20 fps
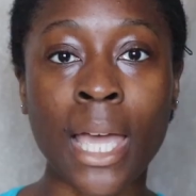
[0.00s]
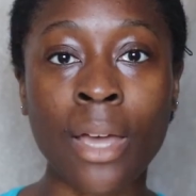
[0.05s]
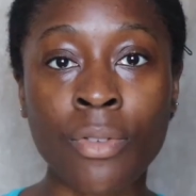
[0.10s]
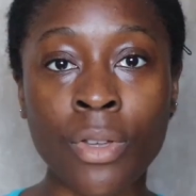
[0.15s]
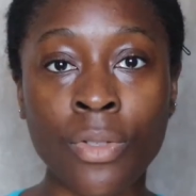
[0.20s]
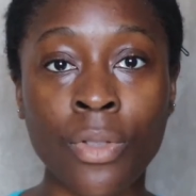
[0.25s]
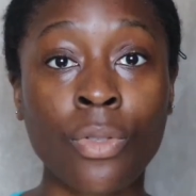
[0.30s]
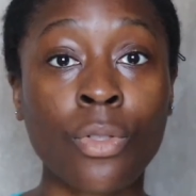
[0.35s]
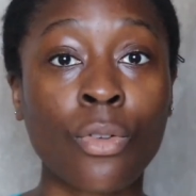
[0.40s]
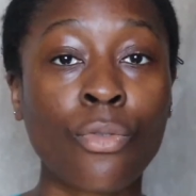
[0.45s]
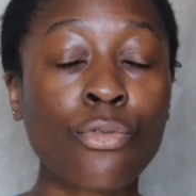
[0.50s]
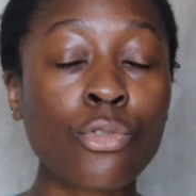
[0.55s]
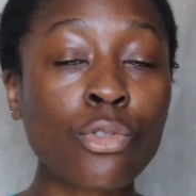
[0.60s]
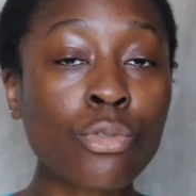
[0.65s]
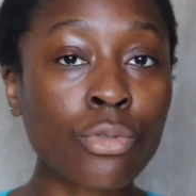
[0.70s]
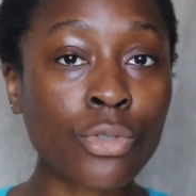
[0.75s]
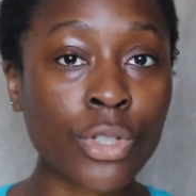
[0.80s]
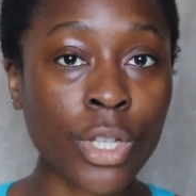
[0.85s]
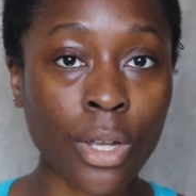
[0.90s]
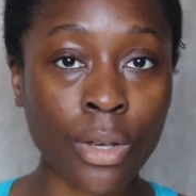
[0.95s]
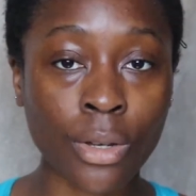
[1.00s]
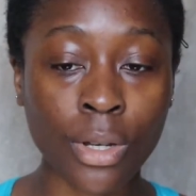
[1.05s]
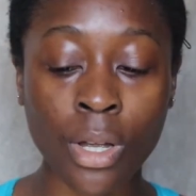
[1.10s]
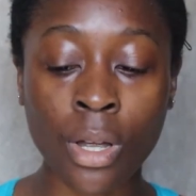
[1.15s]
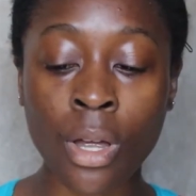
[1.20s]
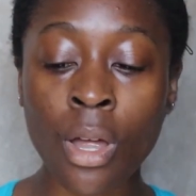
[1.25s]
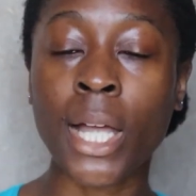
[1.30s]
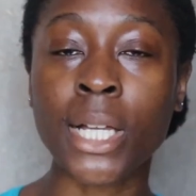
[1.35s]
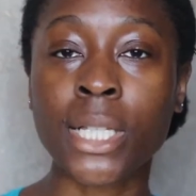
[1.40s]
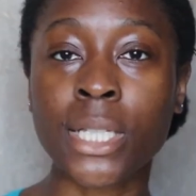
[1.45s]
heavier than the floral
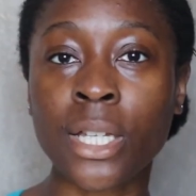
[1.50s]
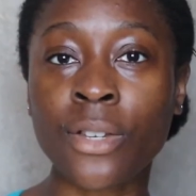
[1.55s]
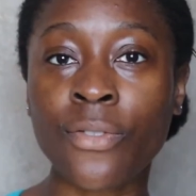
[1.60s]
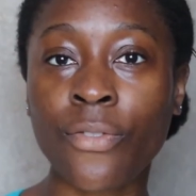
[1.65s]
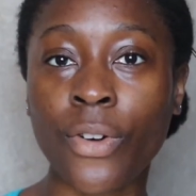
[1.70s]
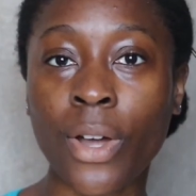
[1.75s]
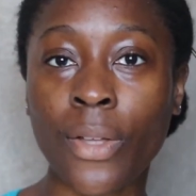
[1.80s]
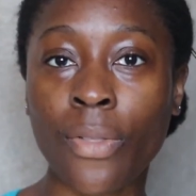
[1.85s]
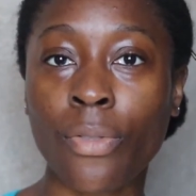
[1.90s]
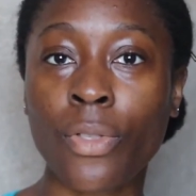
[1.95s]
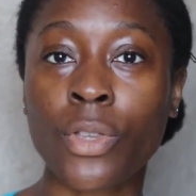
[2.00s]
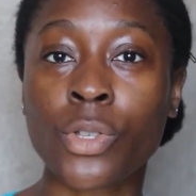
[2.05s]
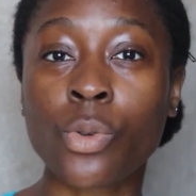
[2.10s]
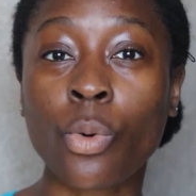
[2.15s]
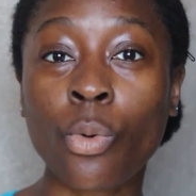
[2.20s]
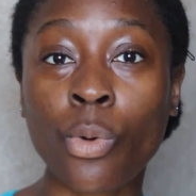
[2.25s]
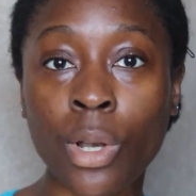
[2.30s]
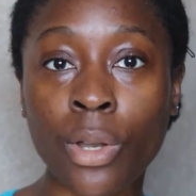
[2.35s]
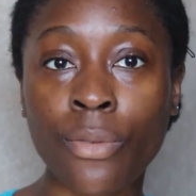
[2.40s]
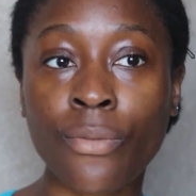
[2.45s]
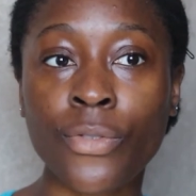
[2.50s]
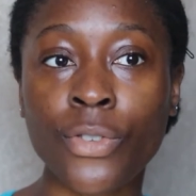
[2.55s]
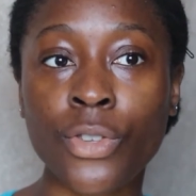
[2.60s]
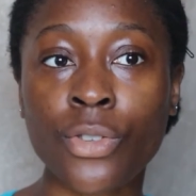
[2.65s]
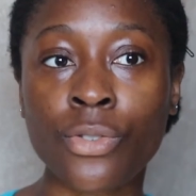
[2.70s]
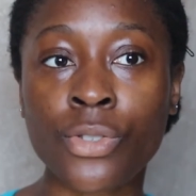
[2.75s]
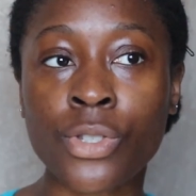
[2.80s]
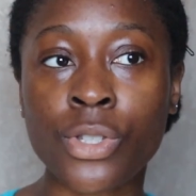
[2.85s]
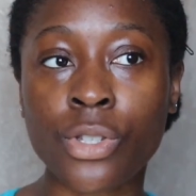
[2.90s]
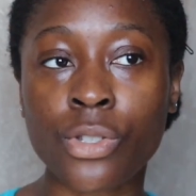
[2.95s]
toner, I did find that this oil
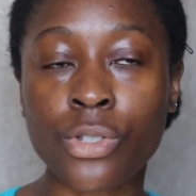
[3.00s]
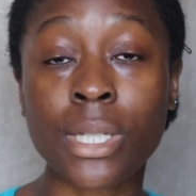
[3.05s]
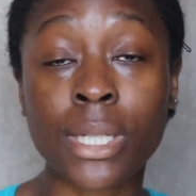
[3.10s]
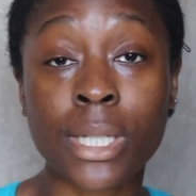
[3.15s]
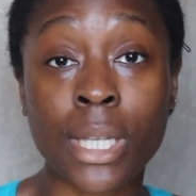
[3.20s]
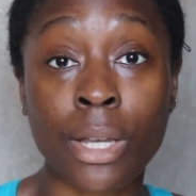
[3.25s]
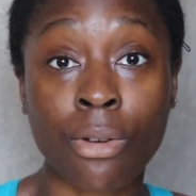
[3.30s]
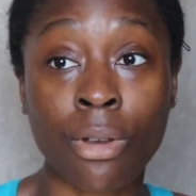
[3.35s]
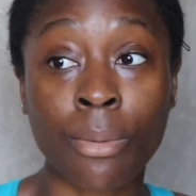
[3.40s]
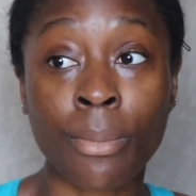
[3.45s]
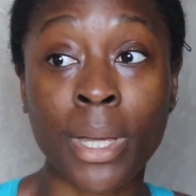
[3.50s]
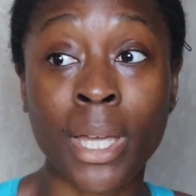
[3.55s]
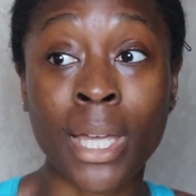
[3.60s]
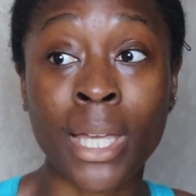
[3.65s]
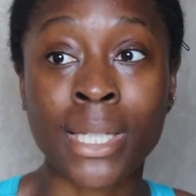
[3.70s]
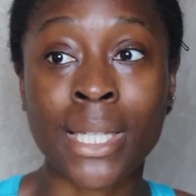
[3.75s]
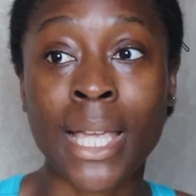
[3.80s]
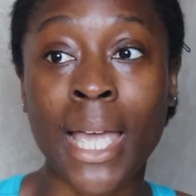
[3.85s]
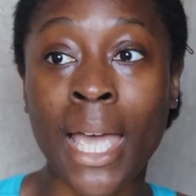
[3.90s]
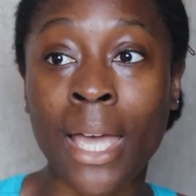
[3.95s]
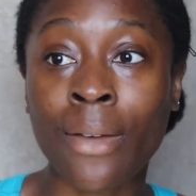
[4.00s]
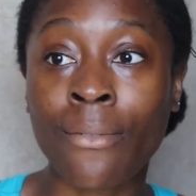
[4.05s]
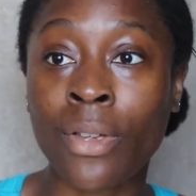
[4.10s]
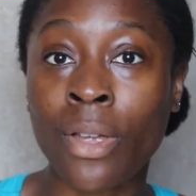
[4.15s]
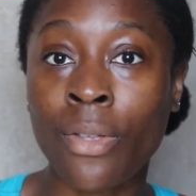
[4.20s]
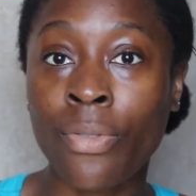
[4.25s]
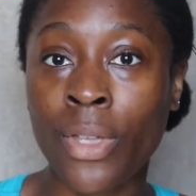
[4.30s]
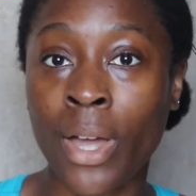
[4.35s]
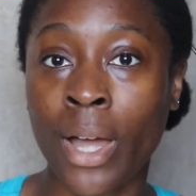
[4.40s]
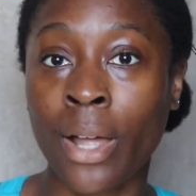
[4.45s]
infused serum is
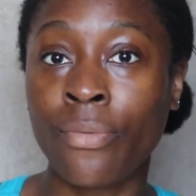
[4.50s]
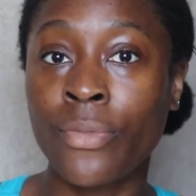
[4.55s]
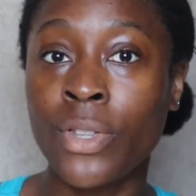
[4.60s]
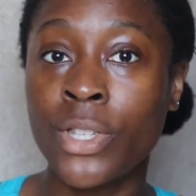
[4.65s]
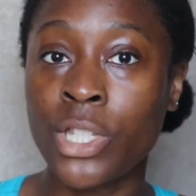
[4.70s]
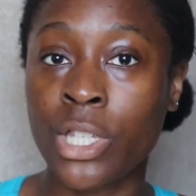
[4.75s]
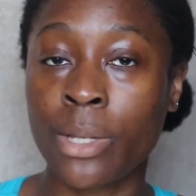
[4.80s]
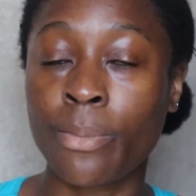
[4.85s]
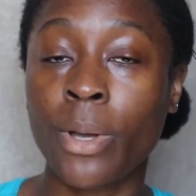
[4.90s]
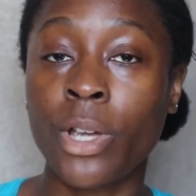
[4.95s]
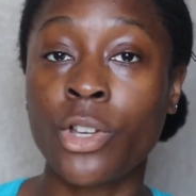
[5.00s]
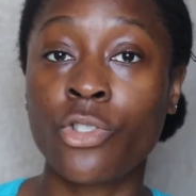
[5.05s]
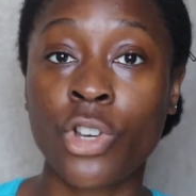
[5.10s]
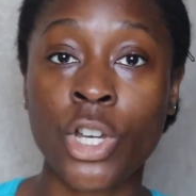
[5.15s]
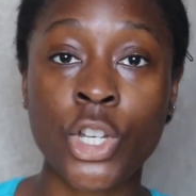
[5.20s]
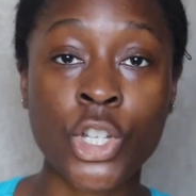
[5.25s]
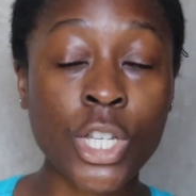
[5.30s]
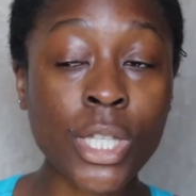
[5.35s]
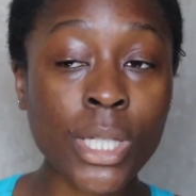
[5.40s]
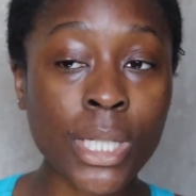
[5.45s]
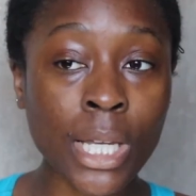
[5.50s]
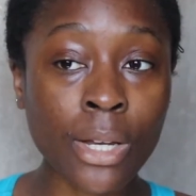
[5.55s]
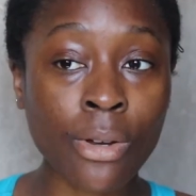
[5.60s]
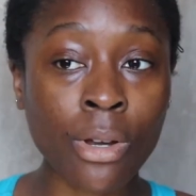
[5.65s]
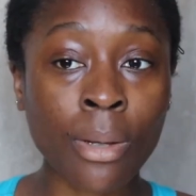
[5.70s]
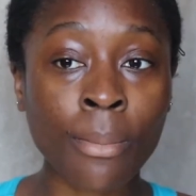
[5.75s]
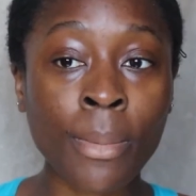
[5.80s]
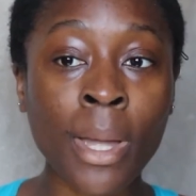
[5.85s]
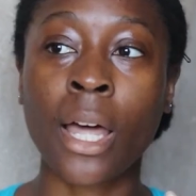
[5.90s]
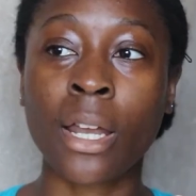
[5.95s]
heavier than the deep hydration
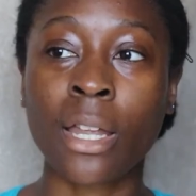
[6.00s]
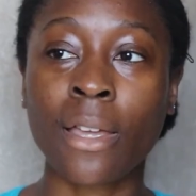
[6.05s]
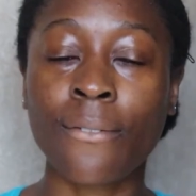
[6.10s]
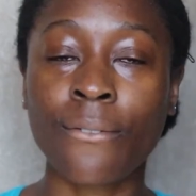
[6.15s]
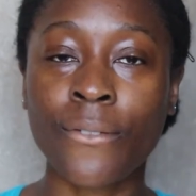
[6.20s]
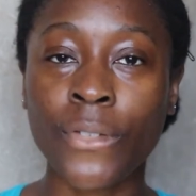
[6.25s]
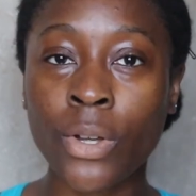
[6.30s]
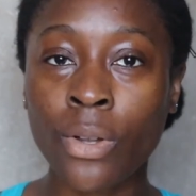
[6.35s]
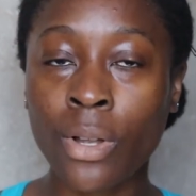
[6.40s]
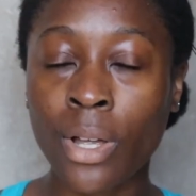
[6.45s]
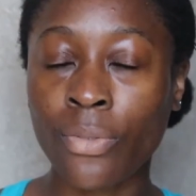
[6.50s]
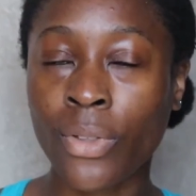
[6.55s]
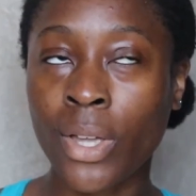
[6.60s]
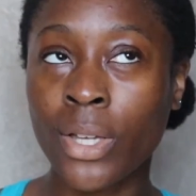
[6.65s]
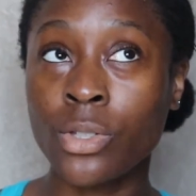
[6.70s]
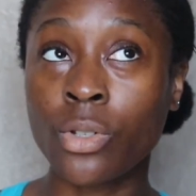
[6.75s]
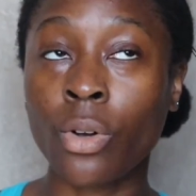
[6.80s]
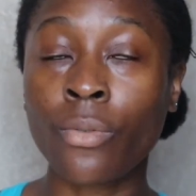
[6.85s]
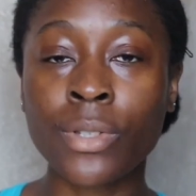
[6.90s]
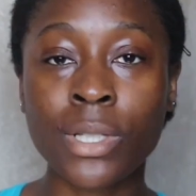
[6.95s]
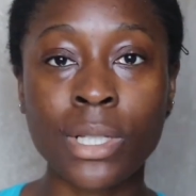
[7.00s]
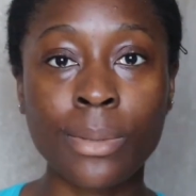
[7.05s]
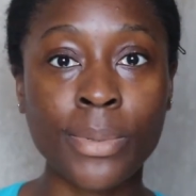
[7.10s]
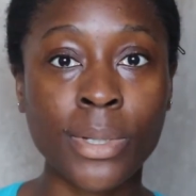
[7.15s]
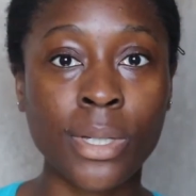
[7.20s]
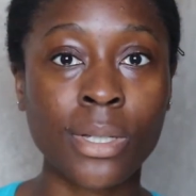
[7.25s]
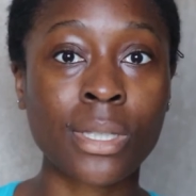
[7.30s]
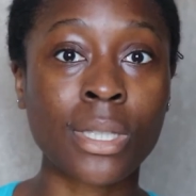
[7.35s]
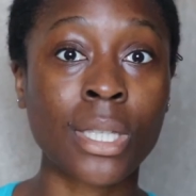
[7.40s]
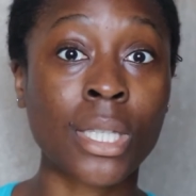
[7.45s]
serum, and I feel like that is obviously
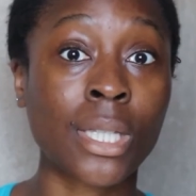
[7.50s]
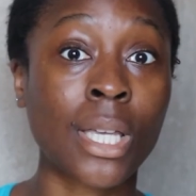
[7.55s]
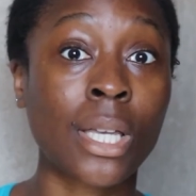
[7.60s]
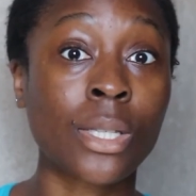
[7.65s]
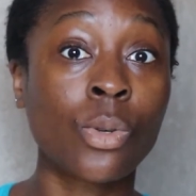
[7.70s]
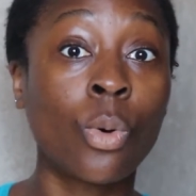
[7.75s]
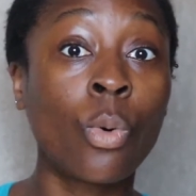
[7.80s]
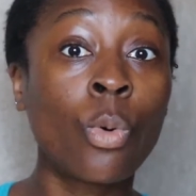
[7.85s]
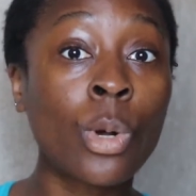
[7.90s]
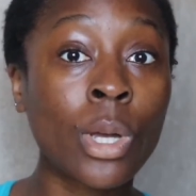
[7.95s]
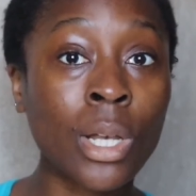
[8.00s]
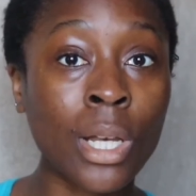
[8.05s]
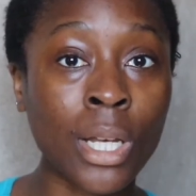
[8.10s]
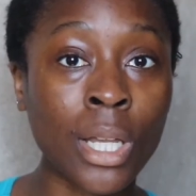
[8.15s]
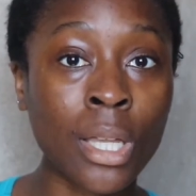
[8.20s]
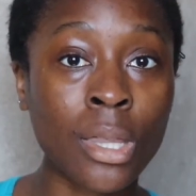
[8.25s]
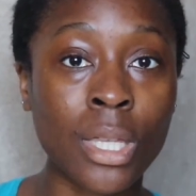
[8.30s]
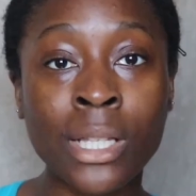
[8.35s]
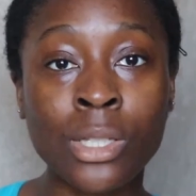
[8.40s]
because this has oil in it.